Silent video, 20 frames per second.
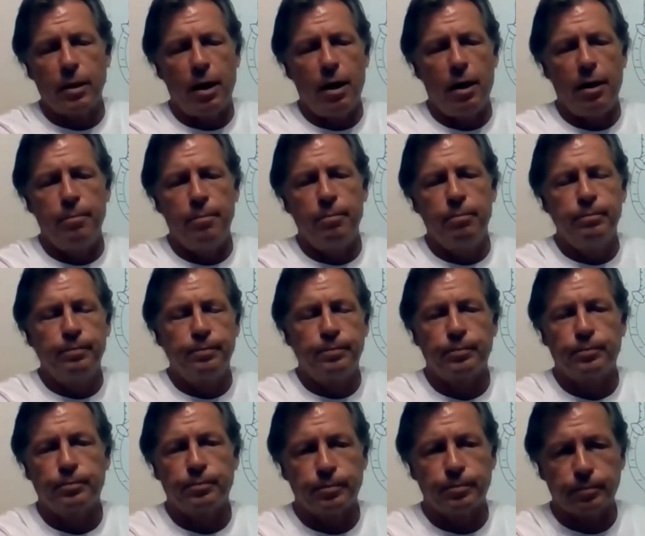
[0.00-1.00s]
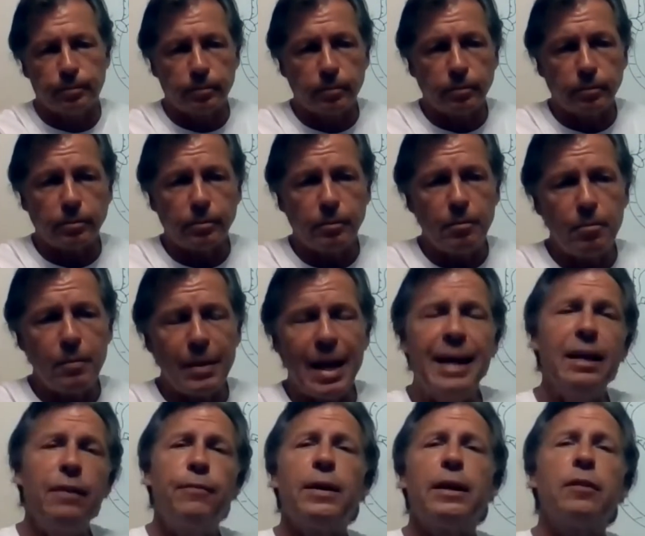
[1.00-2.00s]

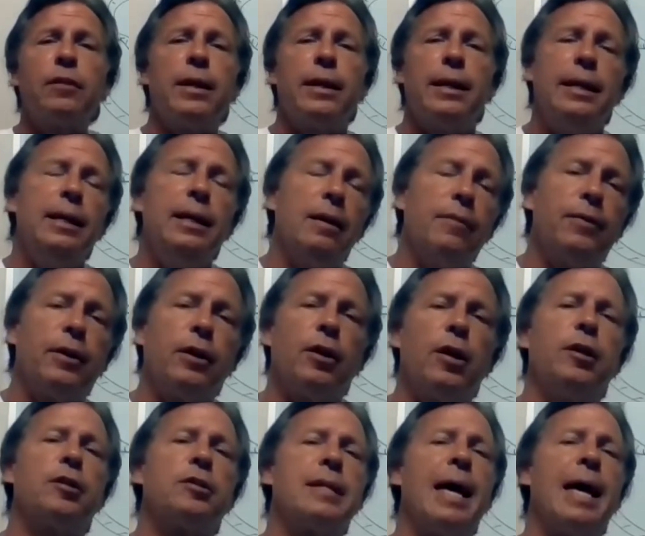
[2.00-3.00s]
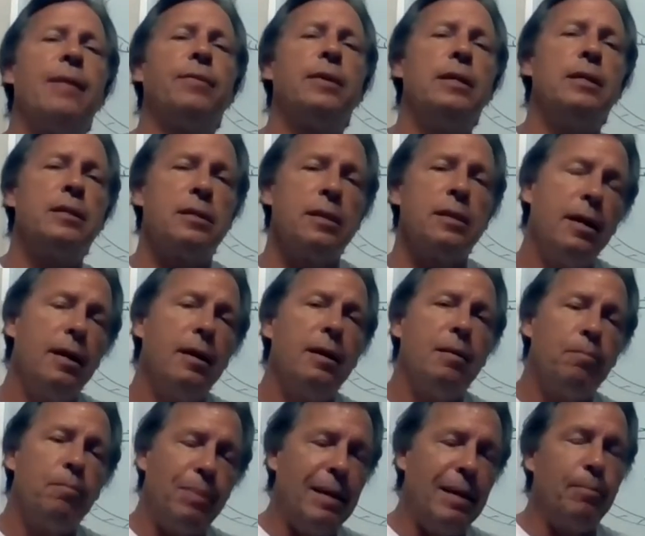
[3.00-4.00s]
And he figured that if he could understand these
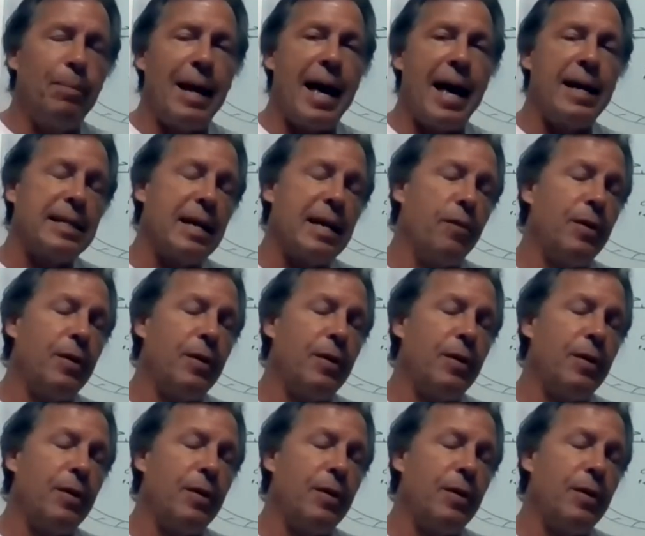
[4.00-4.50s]
pea plants,